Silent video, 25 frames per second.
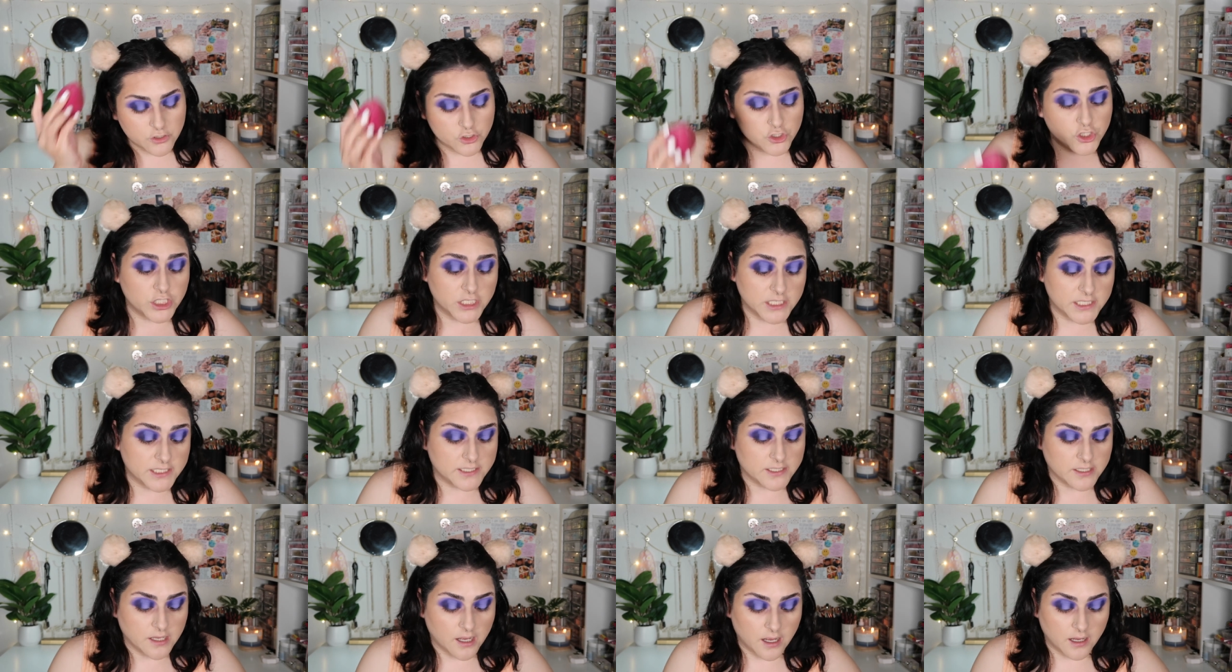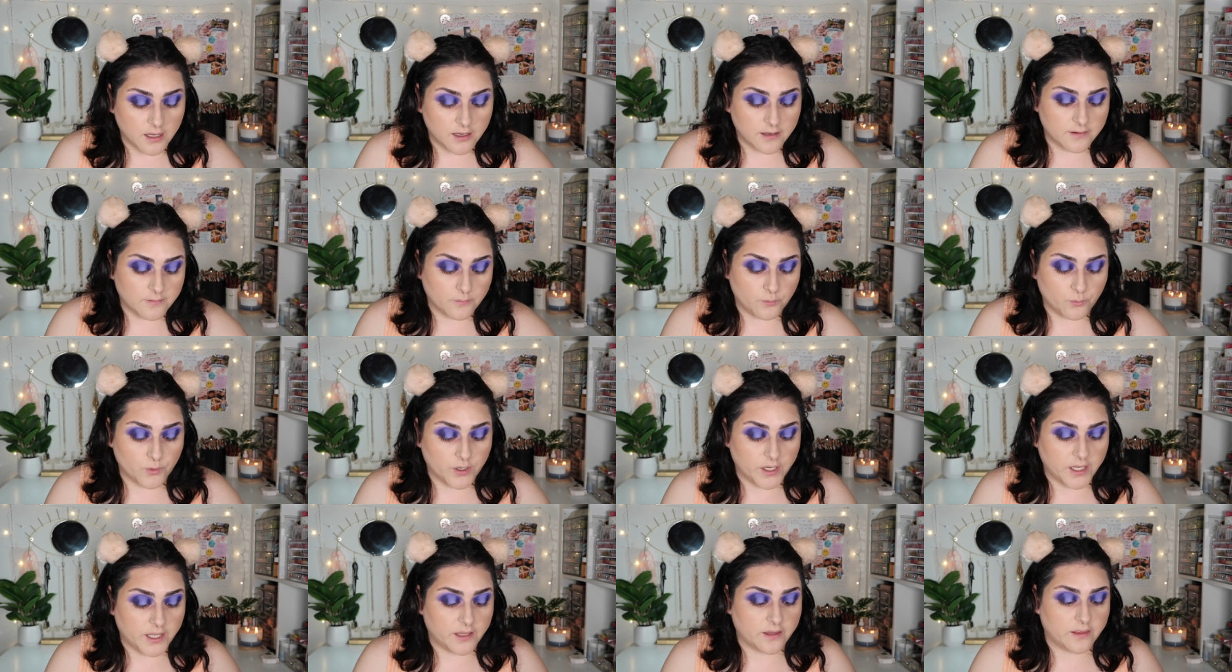she saw
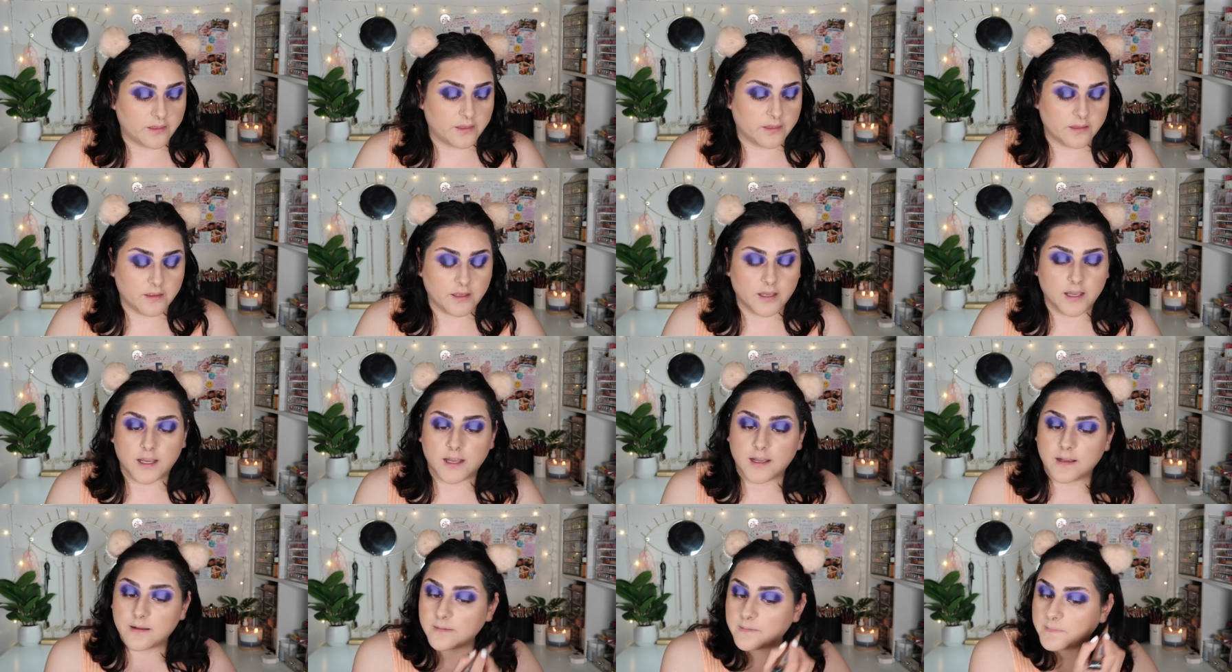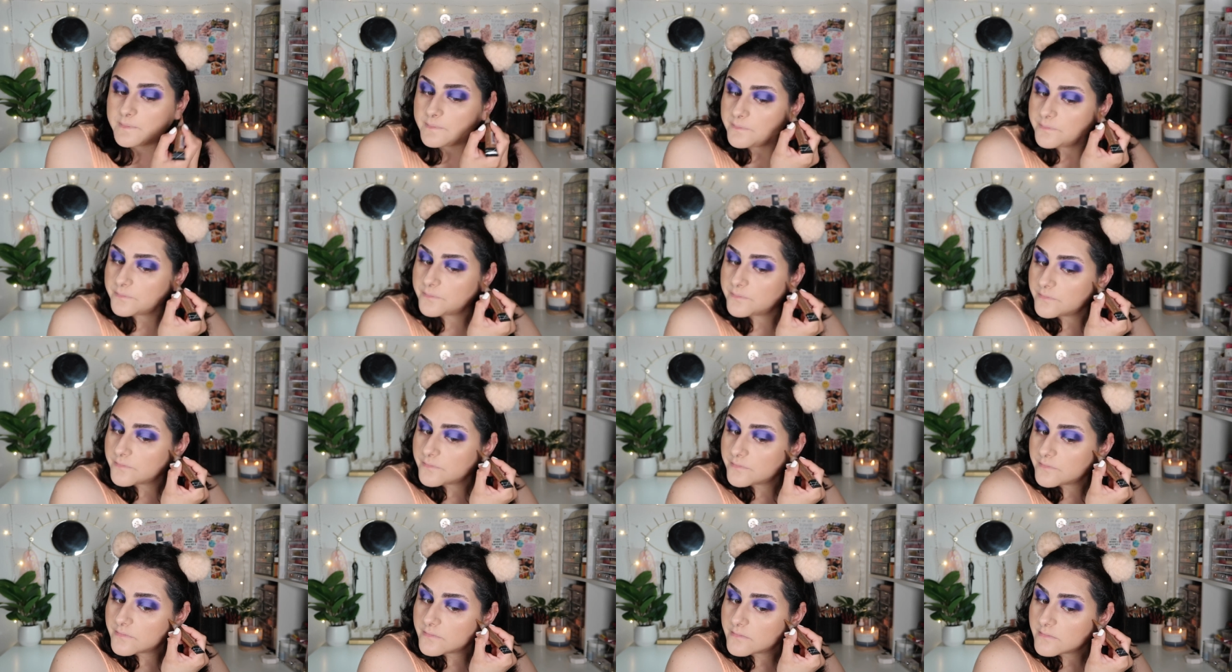with um,
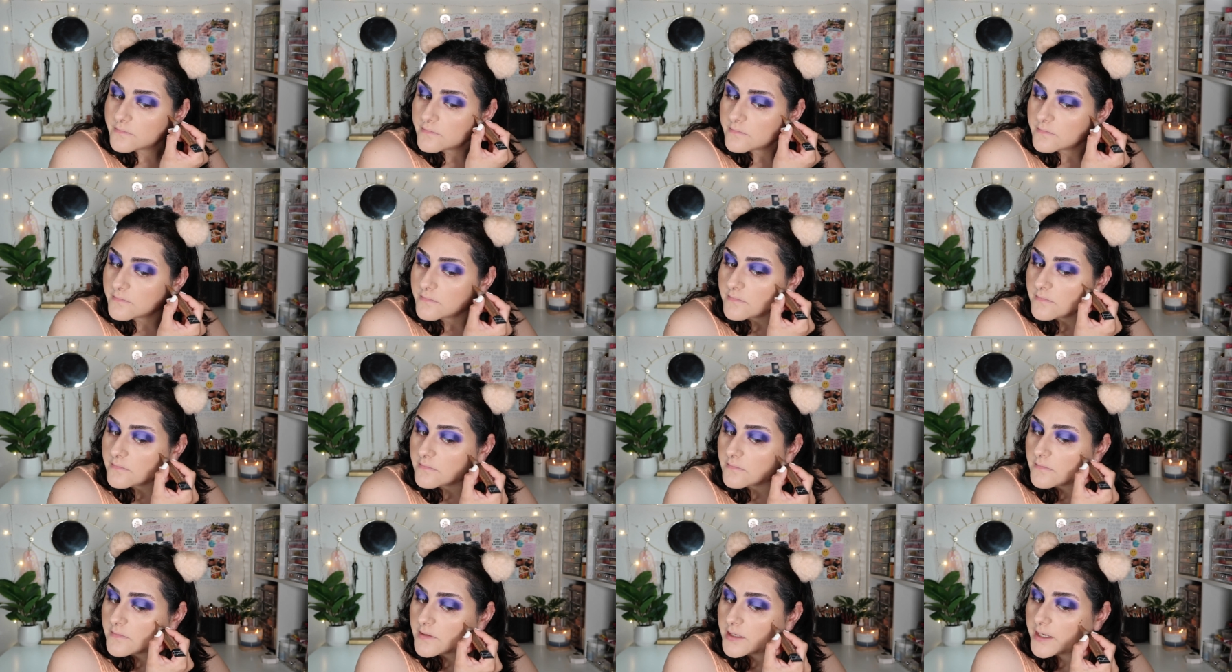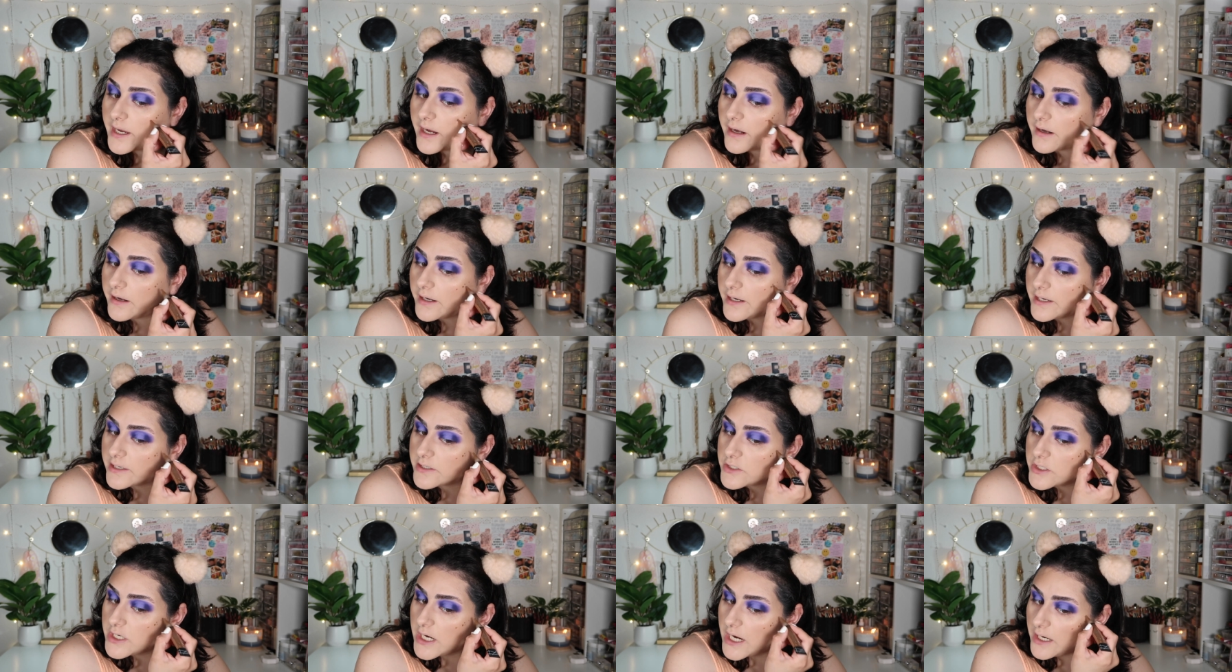carrying
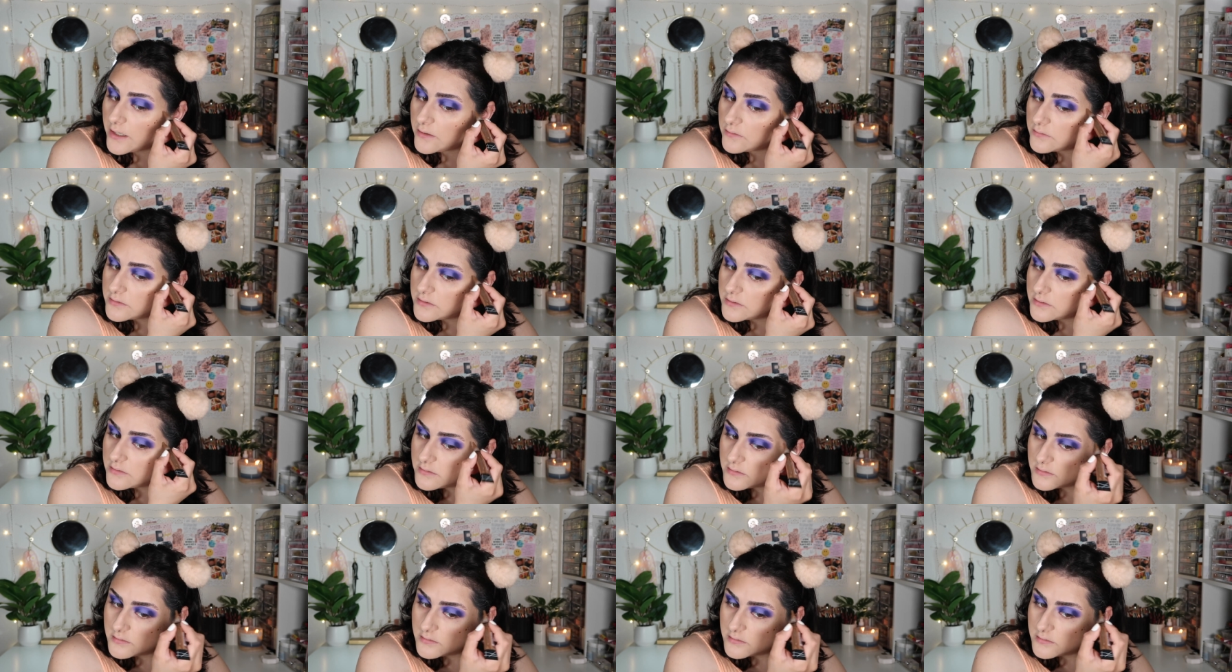a child.